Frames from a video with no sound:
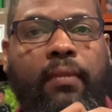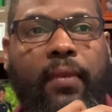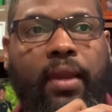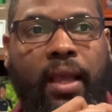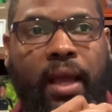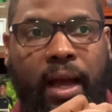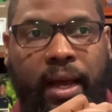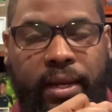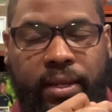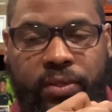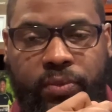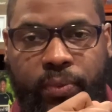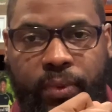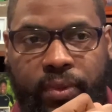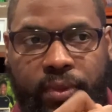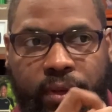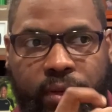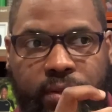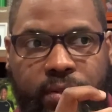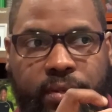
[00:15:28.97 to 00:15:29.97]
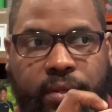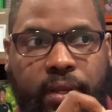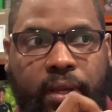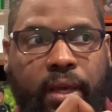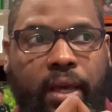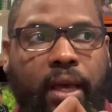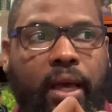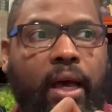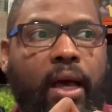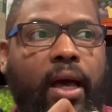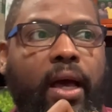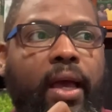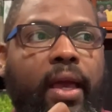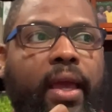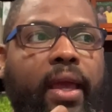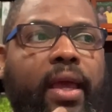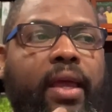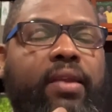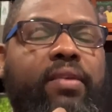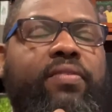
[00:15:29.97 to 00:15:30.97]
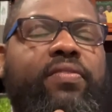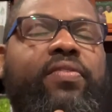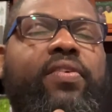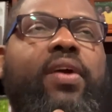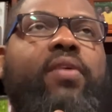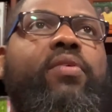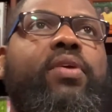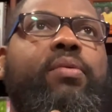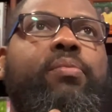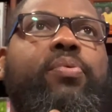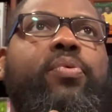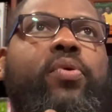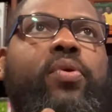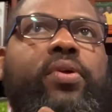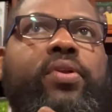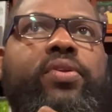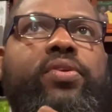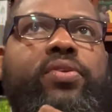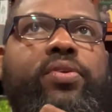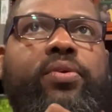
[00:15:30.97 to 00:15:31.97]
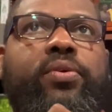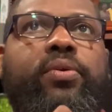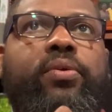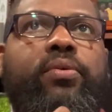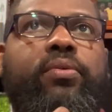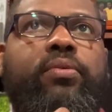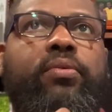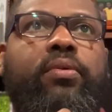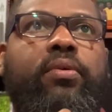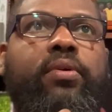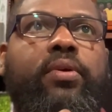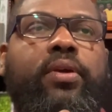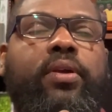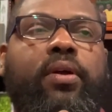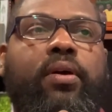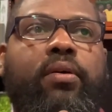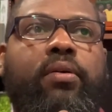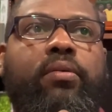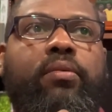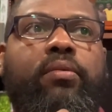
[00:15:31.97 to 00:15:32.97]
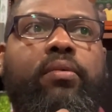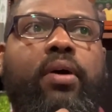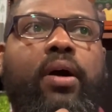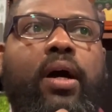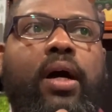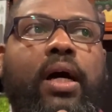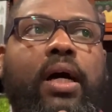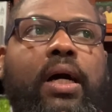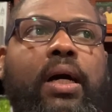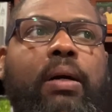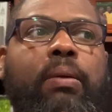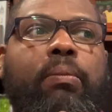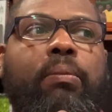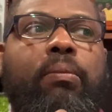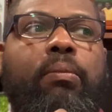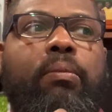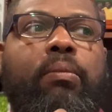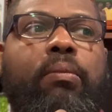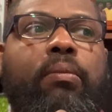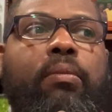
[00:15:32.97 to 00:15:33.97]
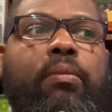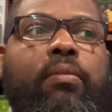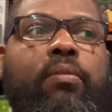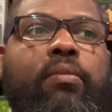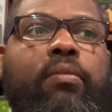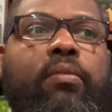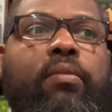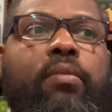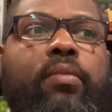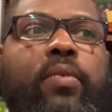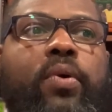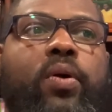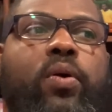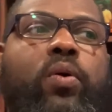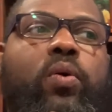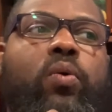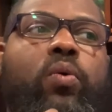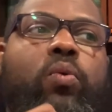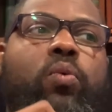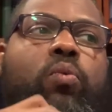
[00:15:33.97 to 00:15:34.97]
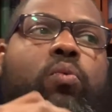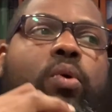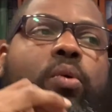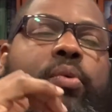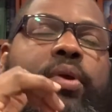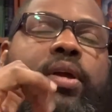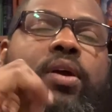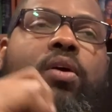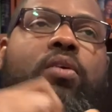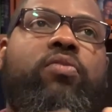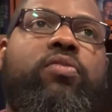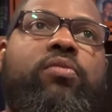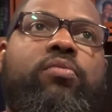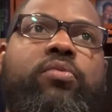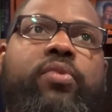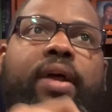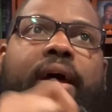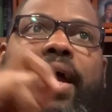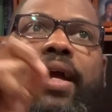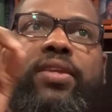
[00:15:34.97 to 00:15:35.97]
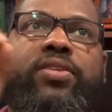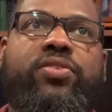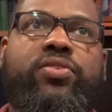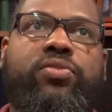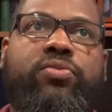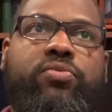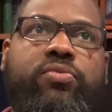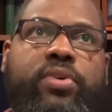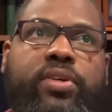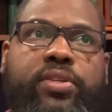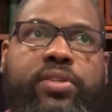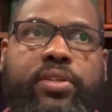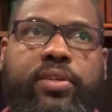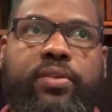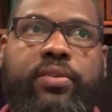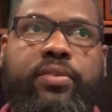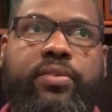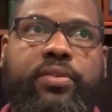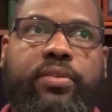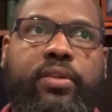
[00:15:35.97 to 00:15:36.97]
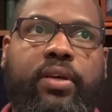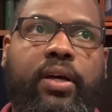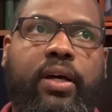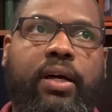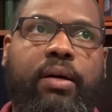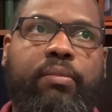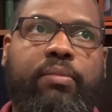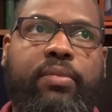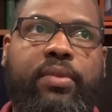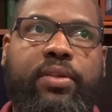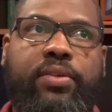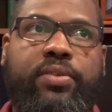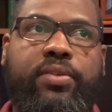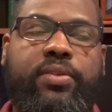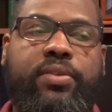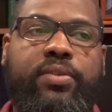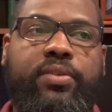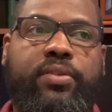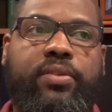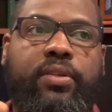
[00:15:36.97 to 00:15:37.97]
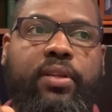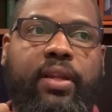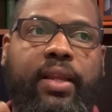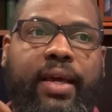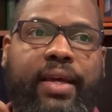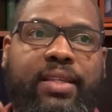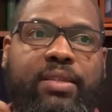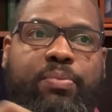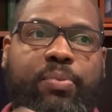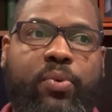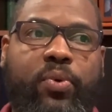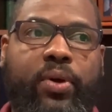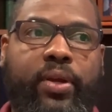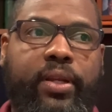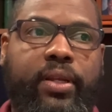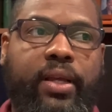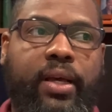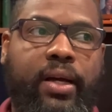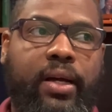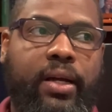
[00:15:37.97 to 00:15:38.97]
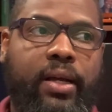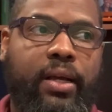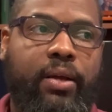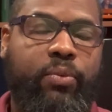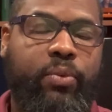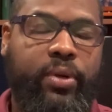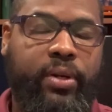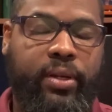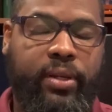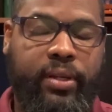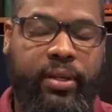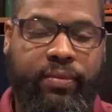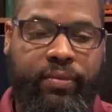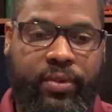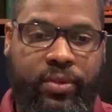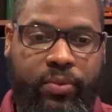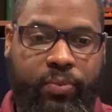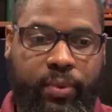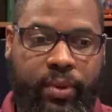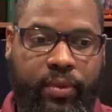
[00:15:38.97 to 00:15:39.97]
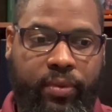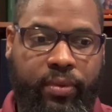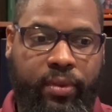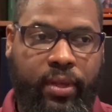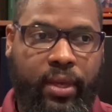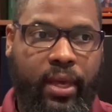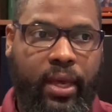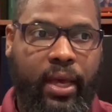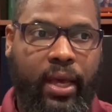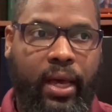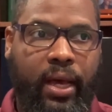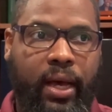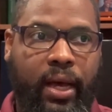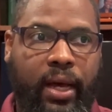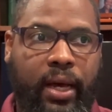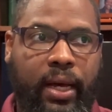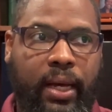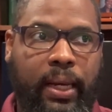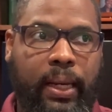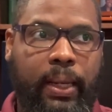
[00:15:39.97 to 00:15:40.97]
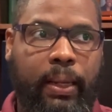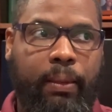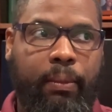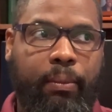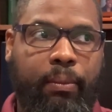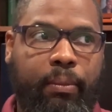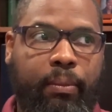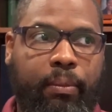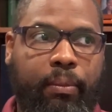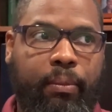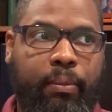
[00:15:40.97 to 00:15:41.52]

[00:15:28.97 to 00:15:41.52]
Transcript: God is with us. And very important too, you know, um, when we go from rags to riches, um, this is the last point uh, I want to leave us with, because um,